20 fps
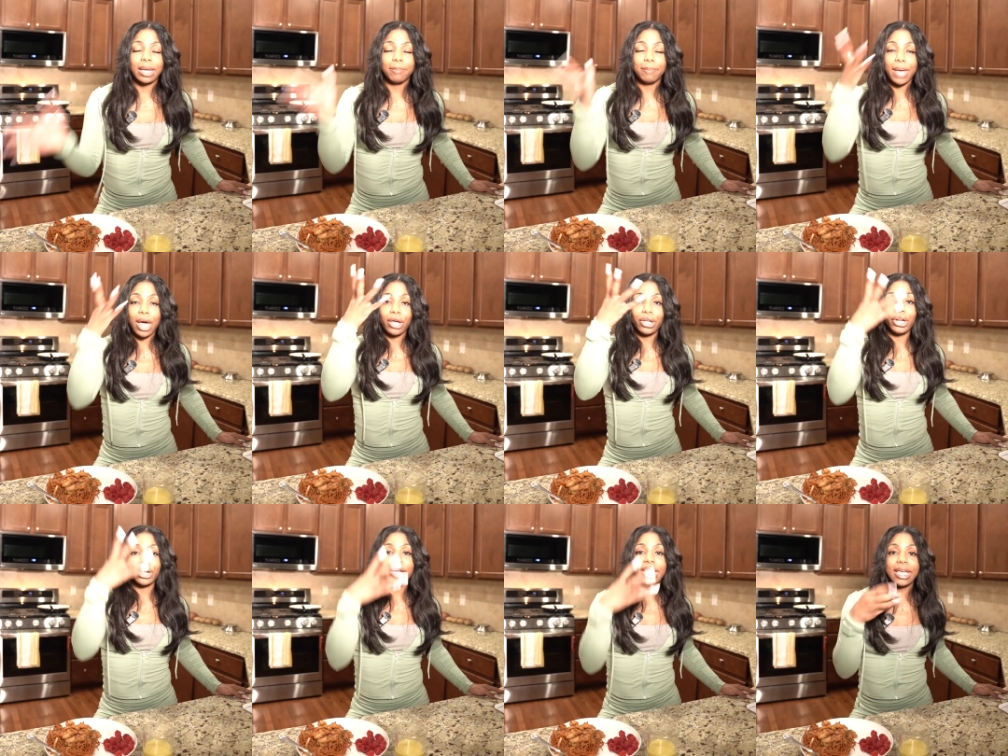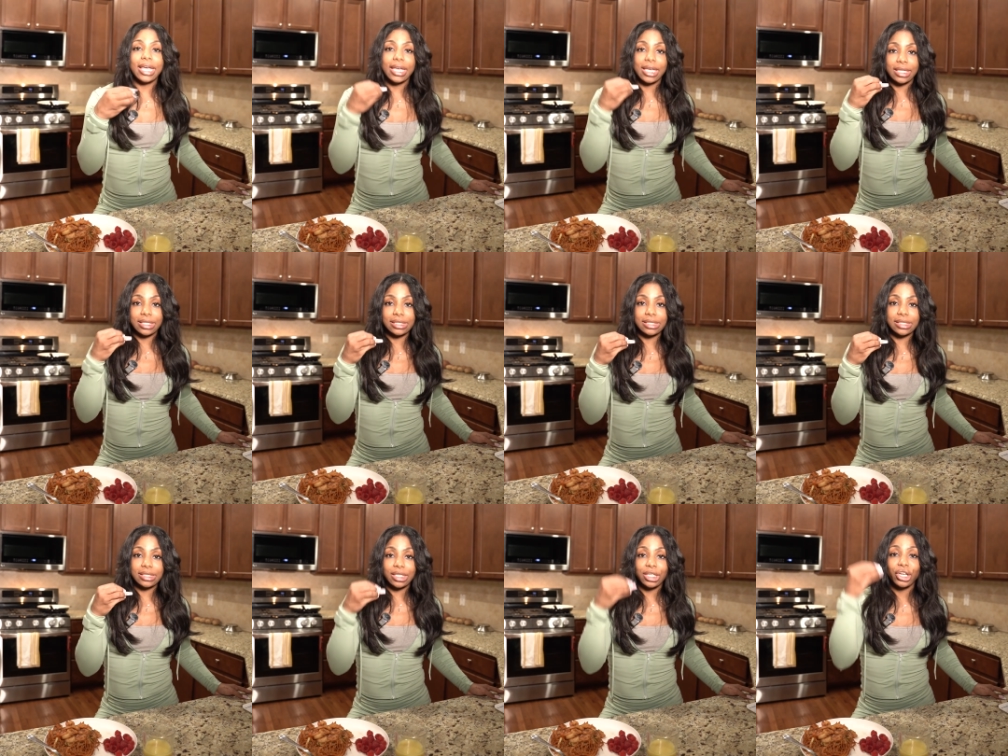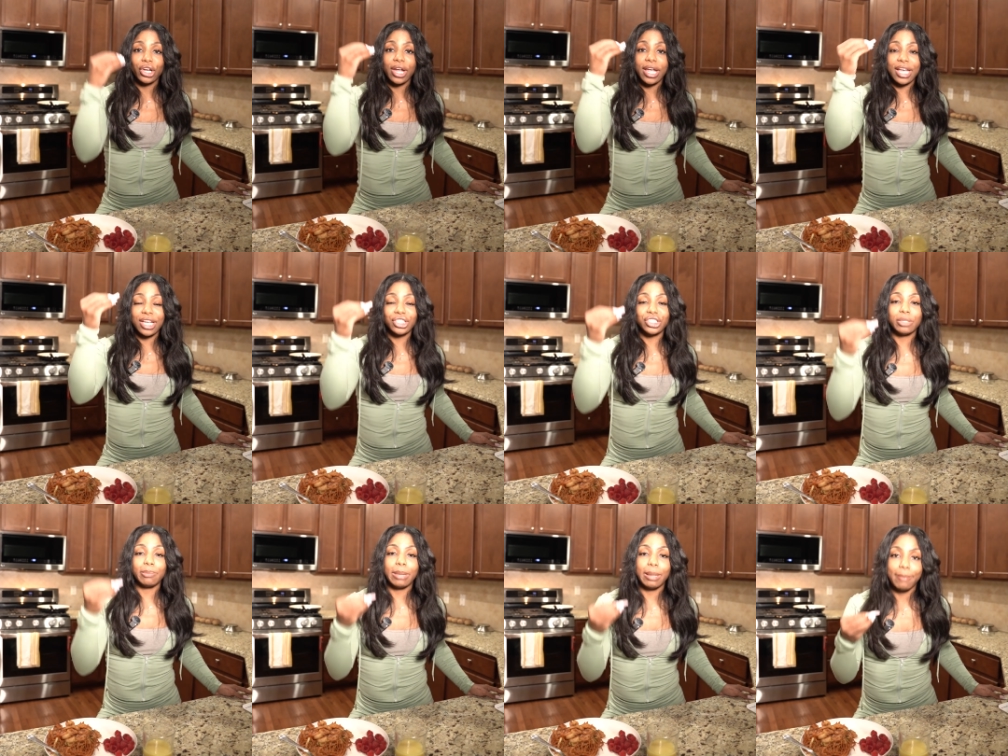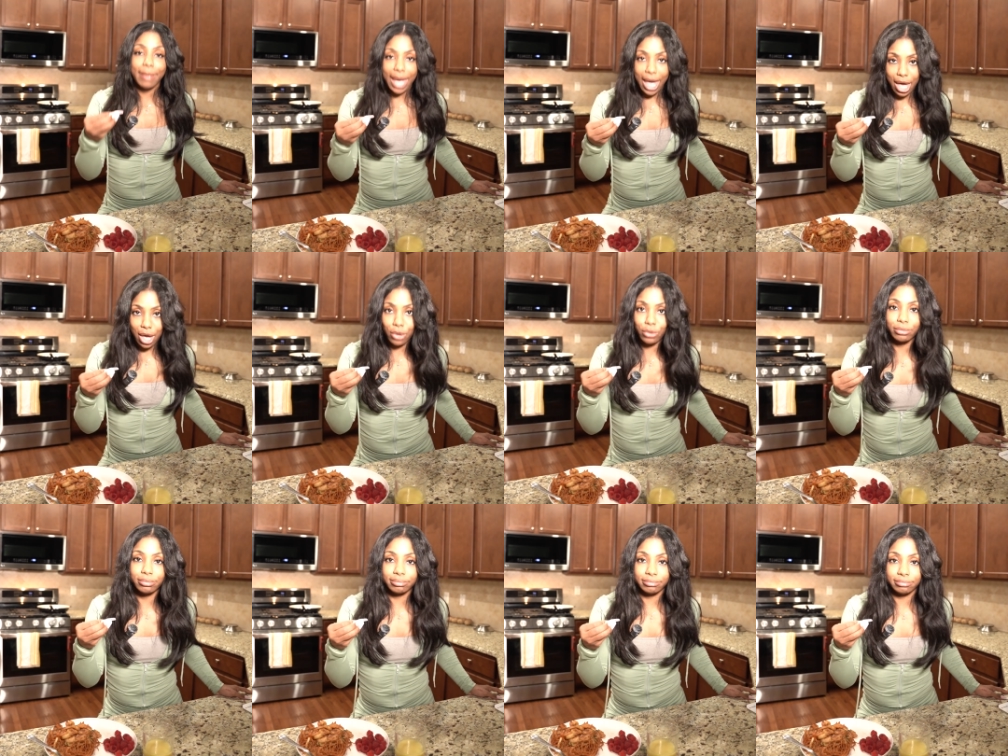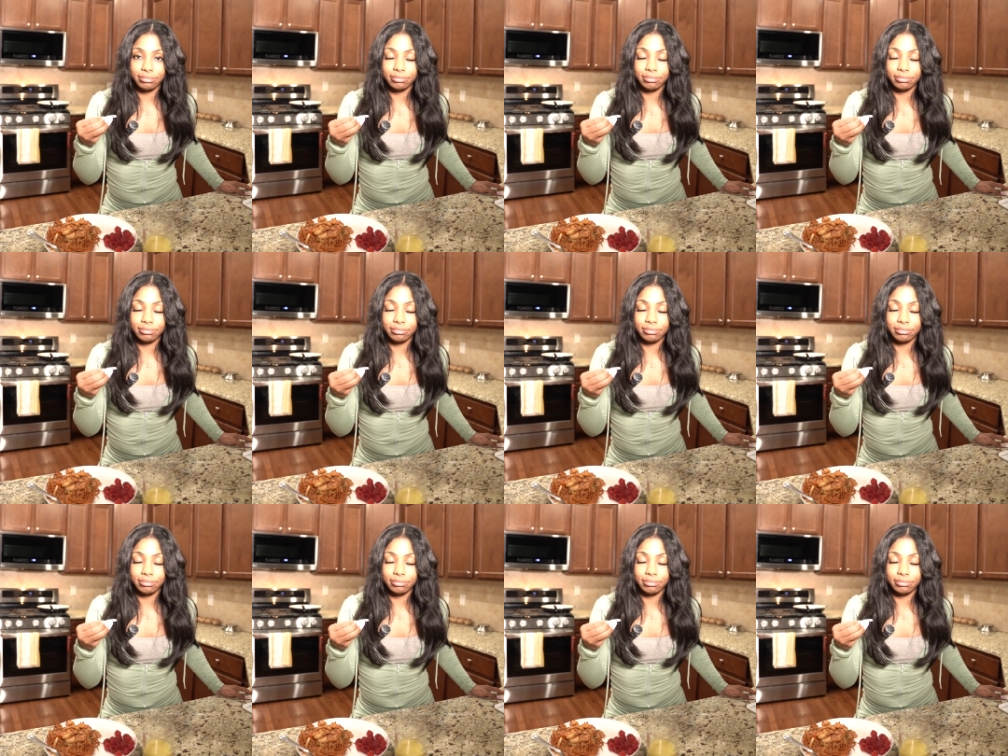bow your heads. Your head should be bowed.